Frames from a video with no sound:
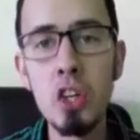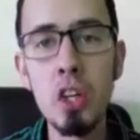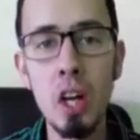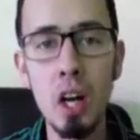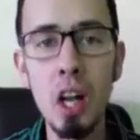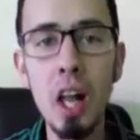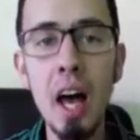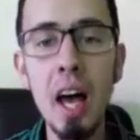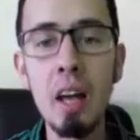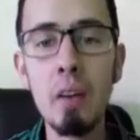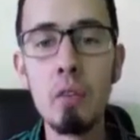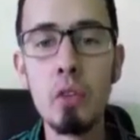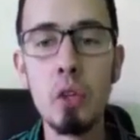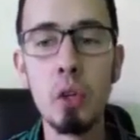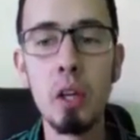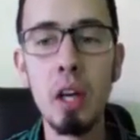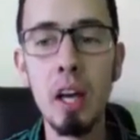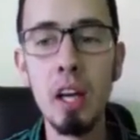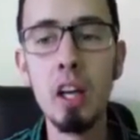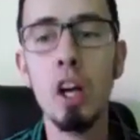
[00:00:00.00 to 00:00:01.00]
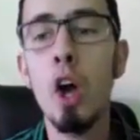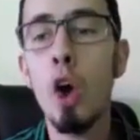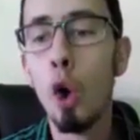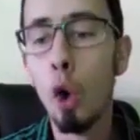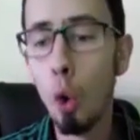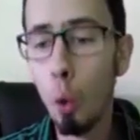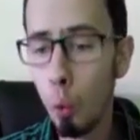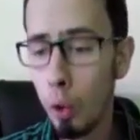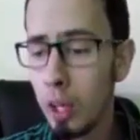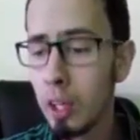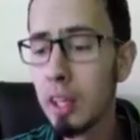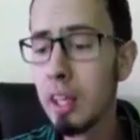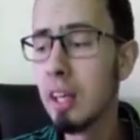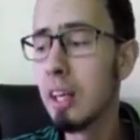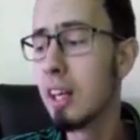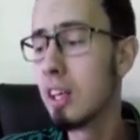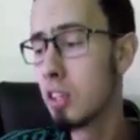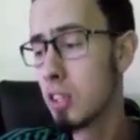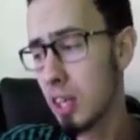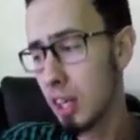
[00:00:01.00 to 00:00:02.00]
then change their lives, okay,
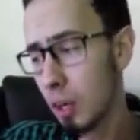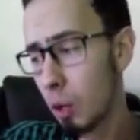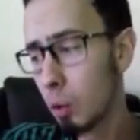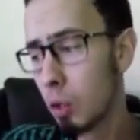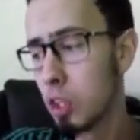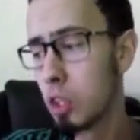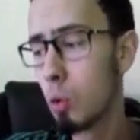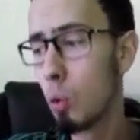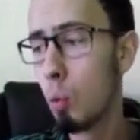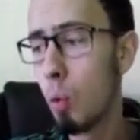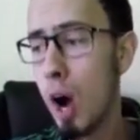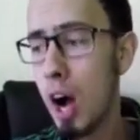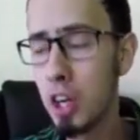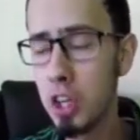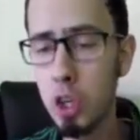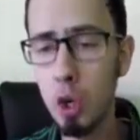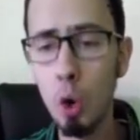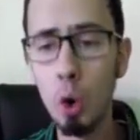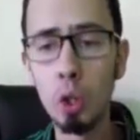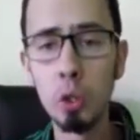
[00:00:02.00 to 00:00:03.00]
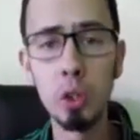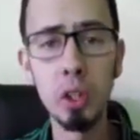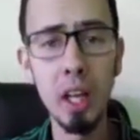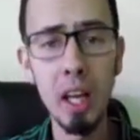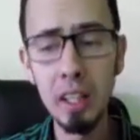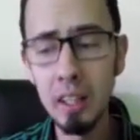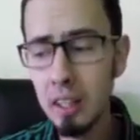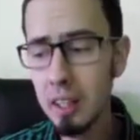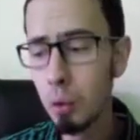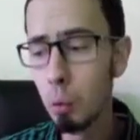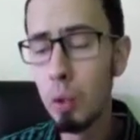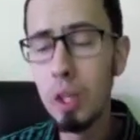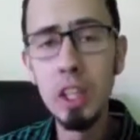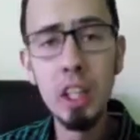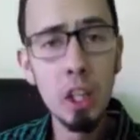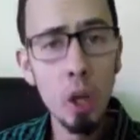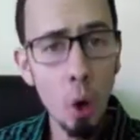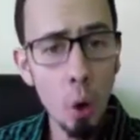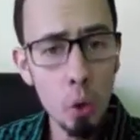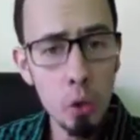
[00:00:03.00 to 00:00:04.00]
who really is gonna watch our
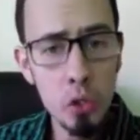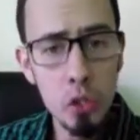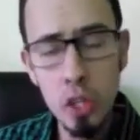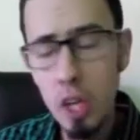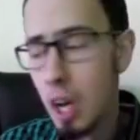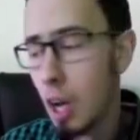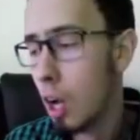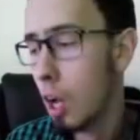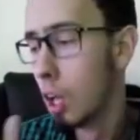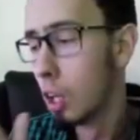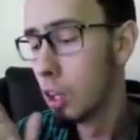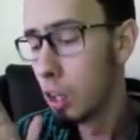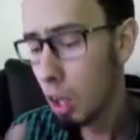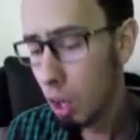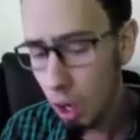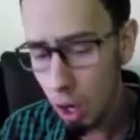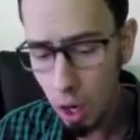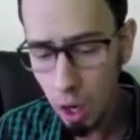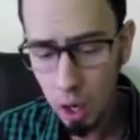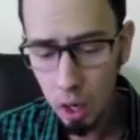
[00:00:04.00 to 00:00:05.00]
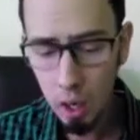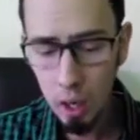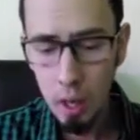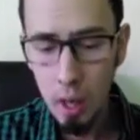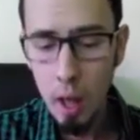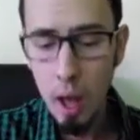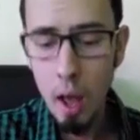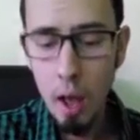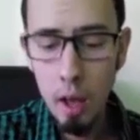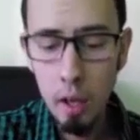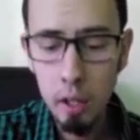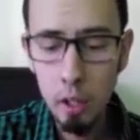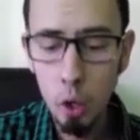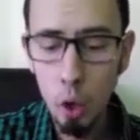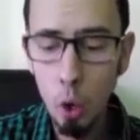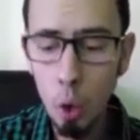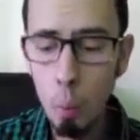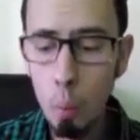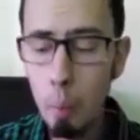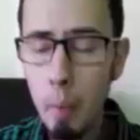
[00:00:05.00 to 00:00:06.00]
trading videos, learn,
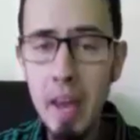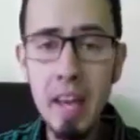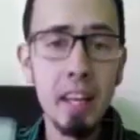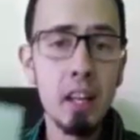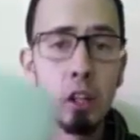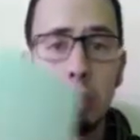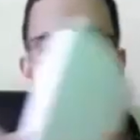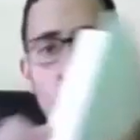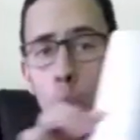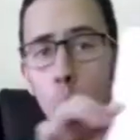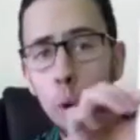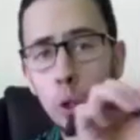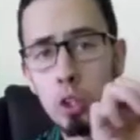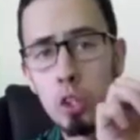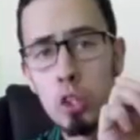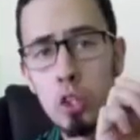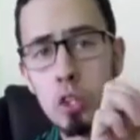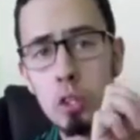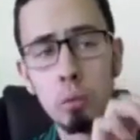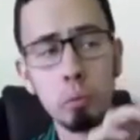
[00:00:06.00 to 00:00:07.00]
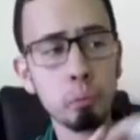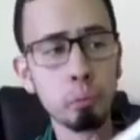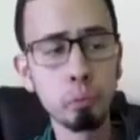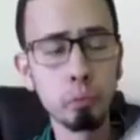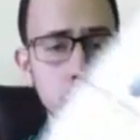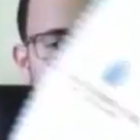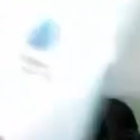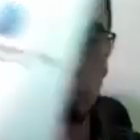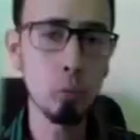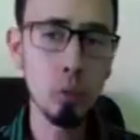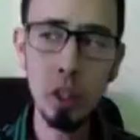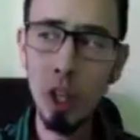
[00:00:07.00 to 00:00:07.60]
uh, you know, make notes.